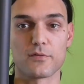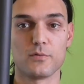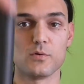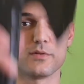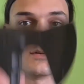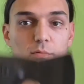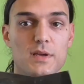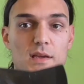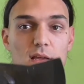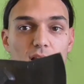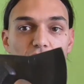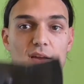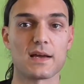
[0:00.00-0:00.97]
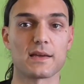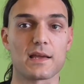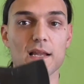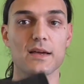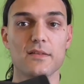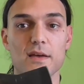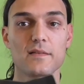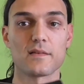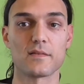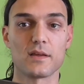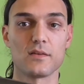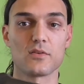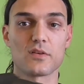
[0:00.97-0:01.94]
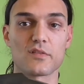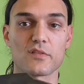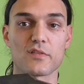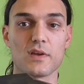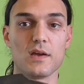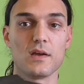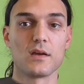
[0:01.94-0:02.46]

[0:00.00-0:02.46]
through the ring, and it's hanging like that, and then you can just